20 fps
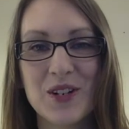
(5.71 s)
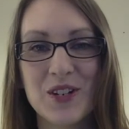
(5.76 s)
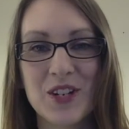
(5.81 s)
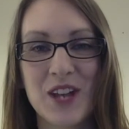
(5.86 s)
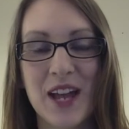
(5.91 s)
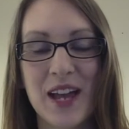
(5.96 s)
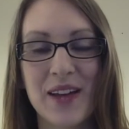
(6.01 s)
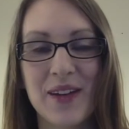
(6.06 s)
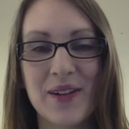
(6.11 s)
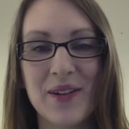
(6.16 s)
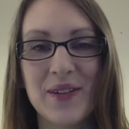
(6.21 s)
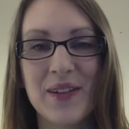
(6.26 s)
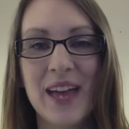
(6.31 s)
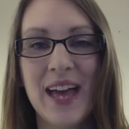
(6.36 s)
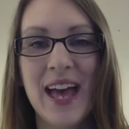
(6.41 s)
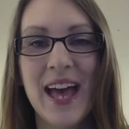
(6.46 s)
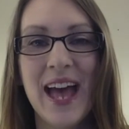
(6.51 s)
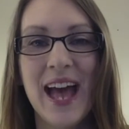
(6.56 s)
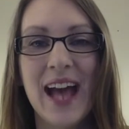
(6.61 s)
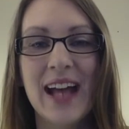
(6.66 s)
channel.
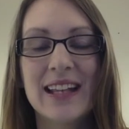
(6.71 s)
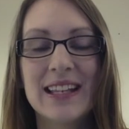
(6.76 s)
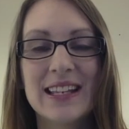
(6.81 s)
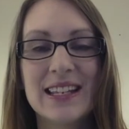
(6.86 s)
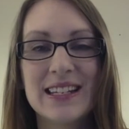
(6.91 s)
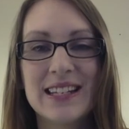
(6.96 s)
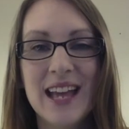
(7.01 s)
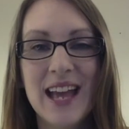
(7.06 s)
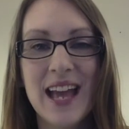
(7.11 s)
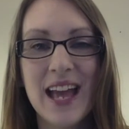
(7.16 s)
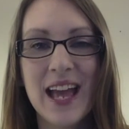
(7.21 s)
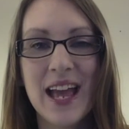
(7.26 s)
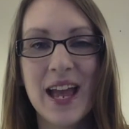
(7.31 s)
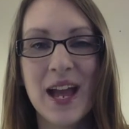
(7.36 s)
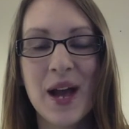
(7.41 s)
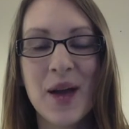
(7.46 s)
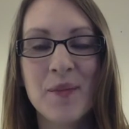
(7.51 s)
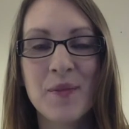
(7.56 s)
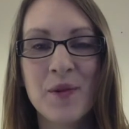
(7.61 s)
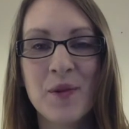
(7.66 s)
And today
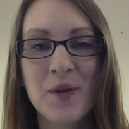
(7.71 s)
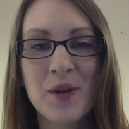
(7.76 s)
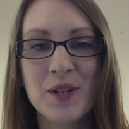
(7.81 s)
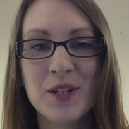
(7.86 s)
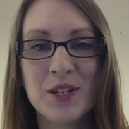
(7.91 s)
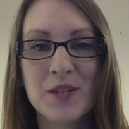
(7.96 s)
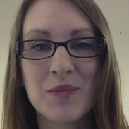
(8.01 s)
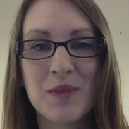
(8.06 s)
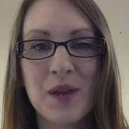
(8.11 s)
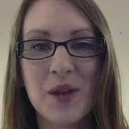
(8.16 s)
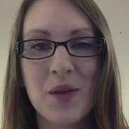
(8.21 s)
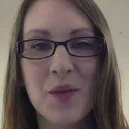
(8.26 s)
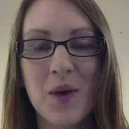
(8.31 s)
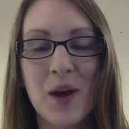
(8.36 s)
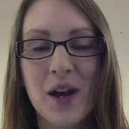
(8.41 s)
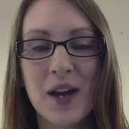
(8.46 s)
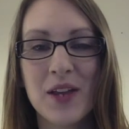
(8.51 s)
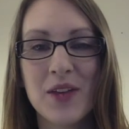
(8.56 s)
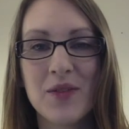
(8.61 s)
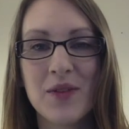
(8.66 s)
I'm going to be
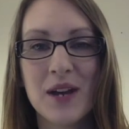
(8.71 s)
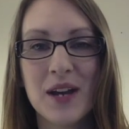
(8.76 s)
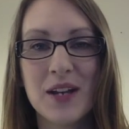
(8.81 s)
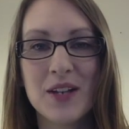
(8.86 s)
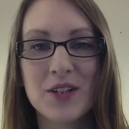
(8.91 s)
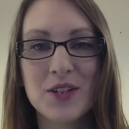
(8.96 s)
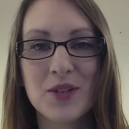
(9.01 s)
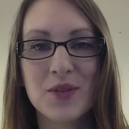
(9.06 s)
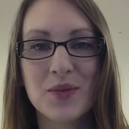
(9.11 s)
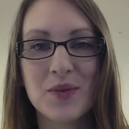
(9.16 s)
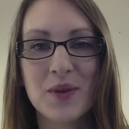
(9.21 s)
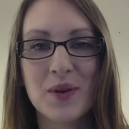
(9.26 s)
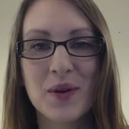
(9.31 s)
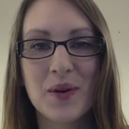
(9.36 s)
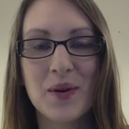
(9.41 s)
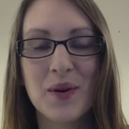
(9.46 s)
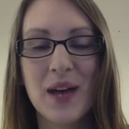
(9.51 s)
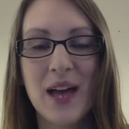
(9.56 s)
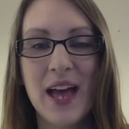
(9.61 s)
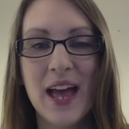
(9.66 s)
walking you guys
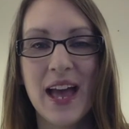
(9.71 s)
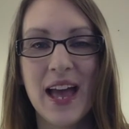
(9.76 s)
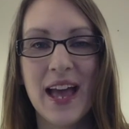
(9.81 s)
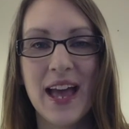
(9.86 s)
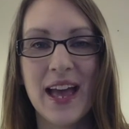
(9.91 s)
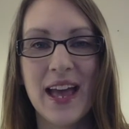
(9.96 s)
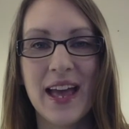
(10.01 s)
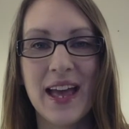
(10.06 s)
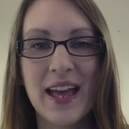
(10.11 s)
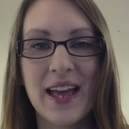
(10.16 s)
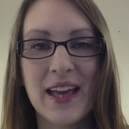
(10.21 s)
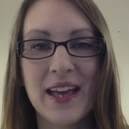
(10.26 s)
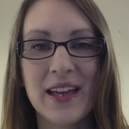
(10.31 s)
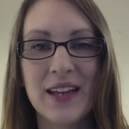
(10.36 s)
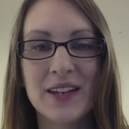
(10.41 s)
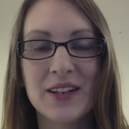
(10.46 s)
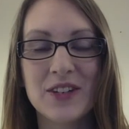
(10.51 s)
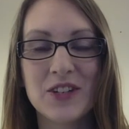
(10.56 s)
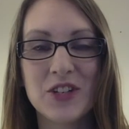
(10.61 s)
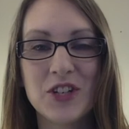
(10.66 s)
through
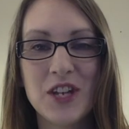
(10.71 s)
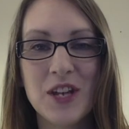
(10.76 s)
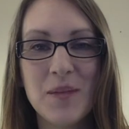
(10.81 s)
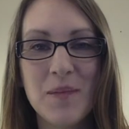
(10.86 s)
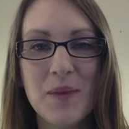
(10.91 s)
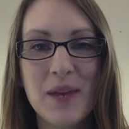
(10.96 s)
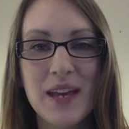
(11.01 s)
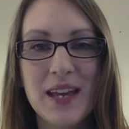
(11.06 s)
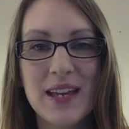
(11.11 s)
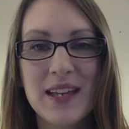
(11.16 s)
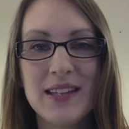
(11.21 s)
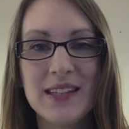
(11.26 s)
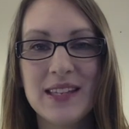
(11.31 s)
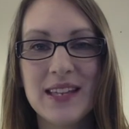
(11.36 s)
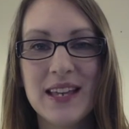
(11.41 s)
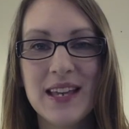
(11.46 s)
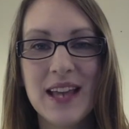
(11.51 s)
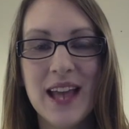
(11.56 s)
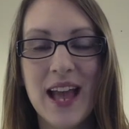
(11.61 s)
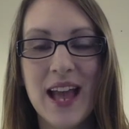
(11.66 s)
a cheap,
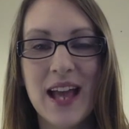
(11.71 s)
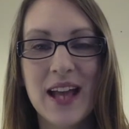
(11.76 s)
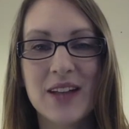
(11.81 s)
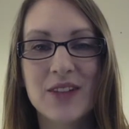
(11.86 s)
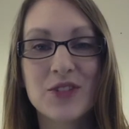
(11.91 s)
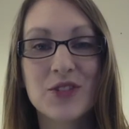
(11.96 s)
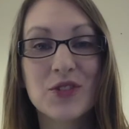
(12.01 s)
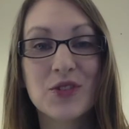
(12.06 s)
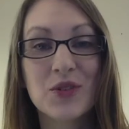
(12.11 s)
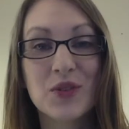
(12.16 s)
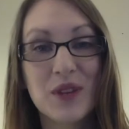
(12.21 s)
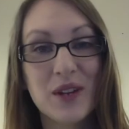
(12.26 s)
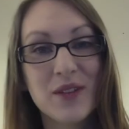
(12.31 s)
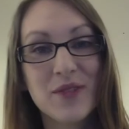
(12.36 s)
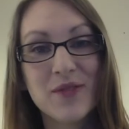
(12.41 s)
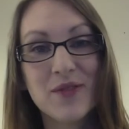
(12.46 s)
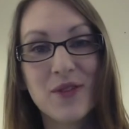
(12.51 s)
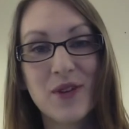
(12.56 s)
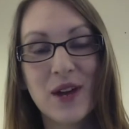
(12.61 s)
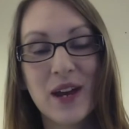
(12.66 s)
easy, and
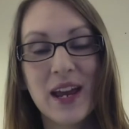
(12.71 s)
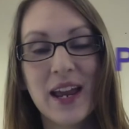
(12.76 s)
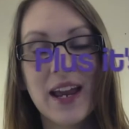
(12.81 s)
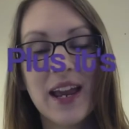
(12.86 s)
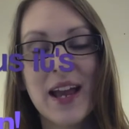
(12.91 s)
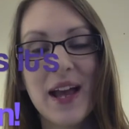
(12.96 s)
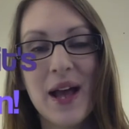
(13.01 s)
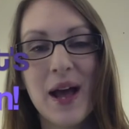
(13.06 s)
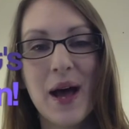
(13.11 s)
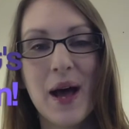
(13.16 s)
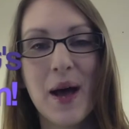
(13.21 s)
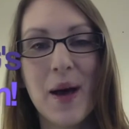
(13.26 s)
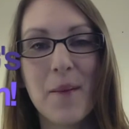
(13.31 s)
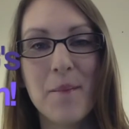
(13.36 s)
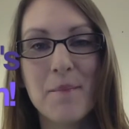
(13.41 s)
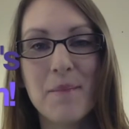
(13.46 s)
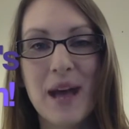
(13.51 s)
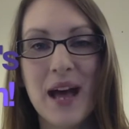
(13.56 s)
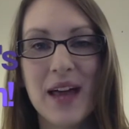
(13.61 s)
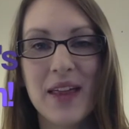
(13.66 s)
screen-free
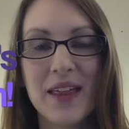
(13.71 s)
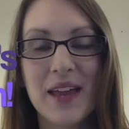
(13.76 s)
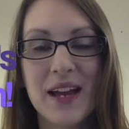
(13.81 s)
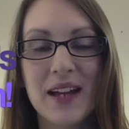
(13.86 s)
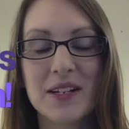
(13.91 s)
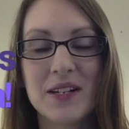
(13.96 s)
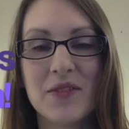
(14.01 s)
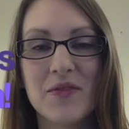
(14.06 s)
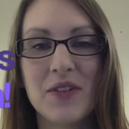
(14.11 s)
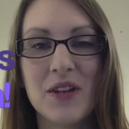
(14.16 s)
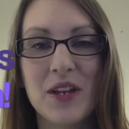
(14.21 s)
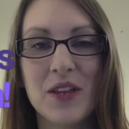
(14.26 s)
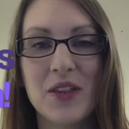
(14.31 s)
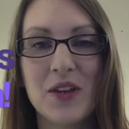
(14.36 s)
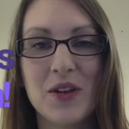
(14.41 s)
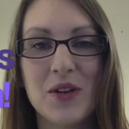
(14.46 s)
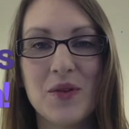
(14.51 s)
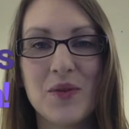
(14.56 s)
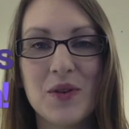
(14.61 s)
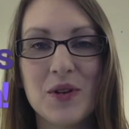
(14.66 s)
math activity
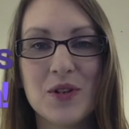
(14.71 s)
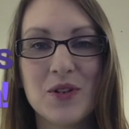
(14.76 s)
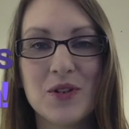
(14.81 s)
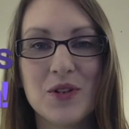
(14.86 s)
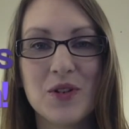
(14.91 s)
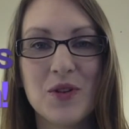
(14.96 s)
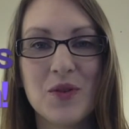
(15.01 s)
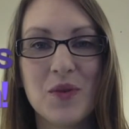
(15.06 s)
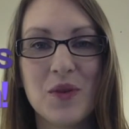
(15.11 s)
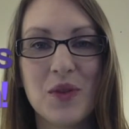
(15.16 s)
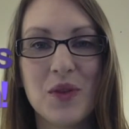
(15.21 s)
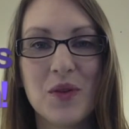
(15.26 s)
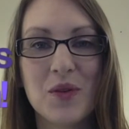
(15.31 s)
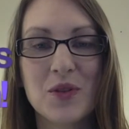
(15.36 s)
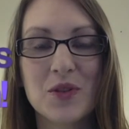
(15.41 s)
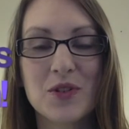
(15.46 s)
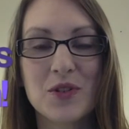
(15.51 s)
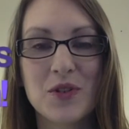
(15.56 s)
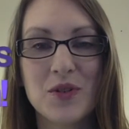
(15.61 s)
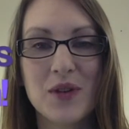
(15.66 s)
that you can do with your
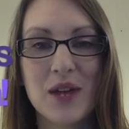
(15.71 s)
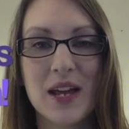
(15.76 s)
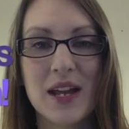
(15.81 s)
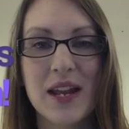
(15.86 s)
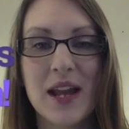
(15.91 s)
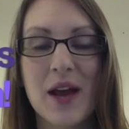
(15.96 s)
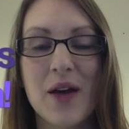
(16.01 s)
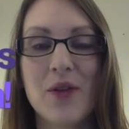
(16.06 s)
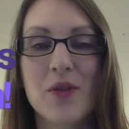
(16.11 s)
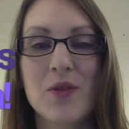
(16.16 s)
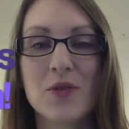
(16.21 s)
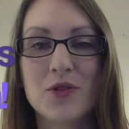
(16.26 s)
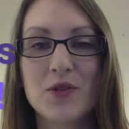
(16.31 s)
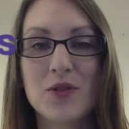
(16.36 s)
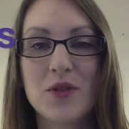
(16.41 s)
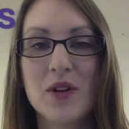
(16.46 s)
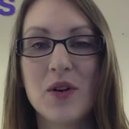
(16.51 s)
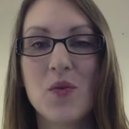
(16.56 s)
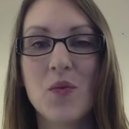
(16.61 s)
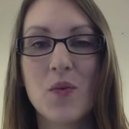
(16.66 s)
student. Now, your
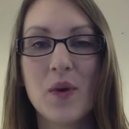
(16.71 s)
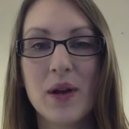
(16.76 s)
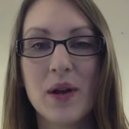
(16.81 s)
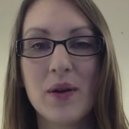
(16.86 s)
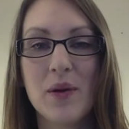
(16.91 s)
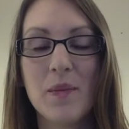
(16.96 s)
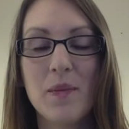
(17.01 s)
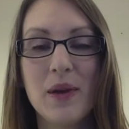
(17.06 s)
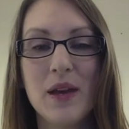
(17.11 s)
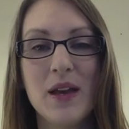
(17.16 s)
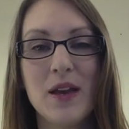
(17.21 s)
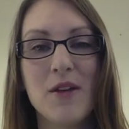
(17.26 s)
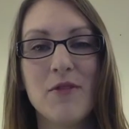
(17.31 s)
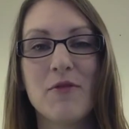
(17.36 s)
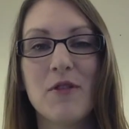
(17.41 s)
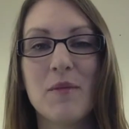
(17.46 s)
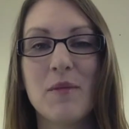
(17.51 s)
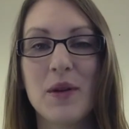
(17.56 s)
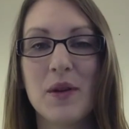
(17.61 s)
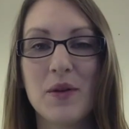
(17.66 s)
student will be
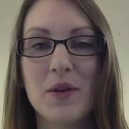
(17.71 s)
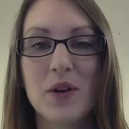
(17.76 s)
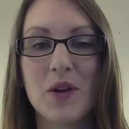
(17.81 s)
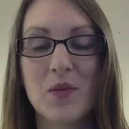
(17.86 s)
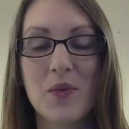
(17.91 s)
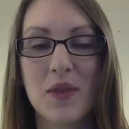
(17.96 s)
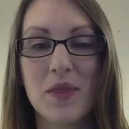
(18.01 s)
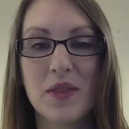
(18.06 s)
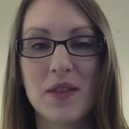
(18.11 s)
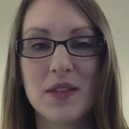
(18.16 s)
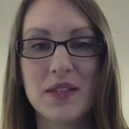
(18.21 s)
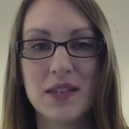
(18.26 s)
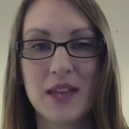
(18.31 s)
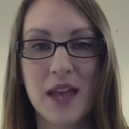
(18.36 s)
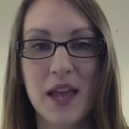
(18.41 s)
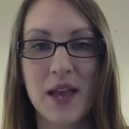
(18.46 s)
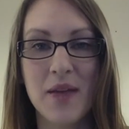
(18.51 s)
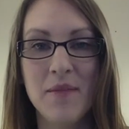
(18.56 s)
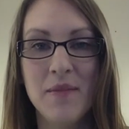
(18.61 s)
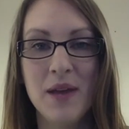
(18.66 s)
familiar with this
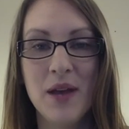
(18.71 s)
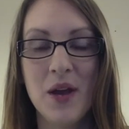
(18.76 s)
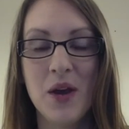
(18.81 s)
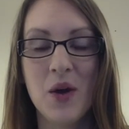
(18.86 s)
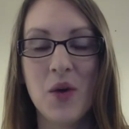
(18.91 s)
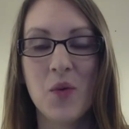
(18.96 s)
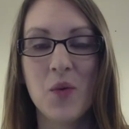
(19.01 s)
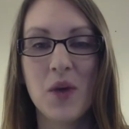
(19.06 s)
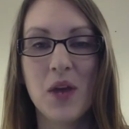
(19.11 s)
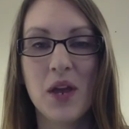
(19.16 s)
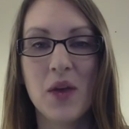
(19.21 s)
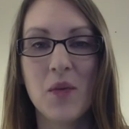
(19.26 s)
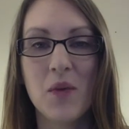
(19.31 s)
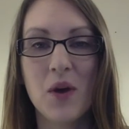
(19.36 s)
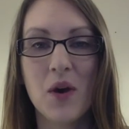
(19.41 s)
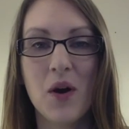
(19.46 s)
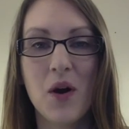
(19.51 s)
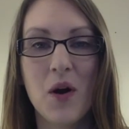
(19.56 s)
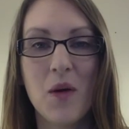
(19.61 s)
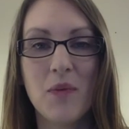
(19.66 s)
game. We were
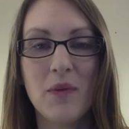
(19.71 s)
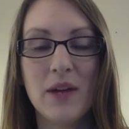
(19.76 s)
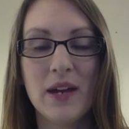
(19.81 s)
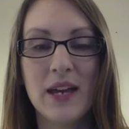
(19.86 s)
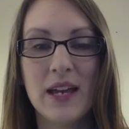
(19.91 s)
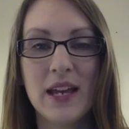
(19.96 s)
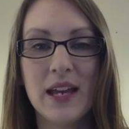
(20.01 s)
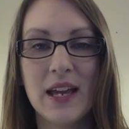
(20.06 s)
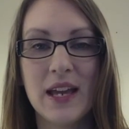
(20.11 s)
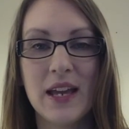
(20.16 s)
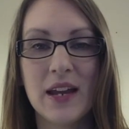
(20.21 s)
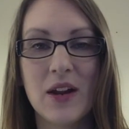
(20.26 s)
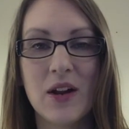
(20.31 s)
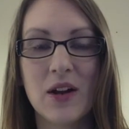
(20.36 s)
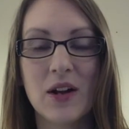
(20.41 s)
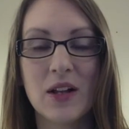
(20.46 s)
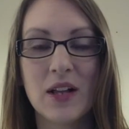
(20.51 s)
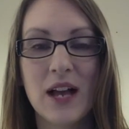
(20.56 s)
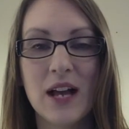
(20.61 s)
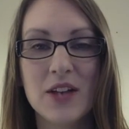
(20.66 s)
all playing it in our
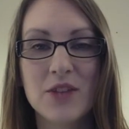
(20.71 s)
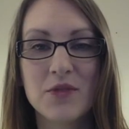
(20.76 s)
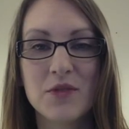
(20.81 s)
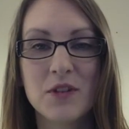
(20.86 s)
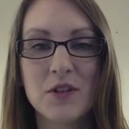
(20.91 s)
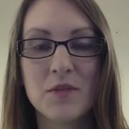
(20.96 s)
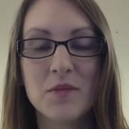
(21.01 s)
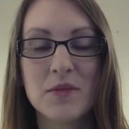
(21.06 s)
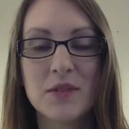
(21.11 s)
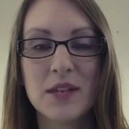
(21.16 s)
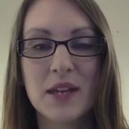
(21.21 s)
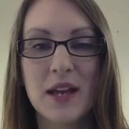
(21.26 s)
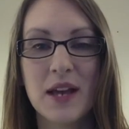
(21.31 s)
classrooms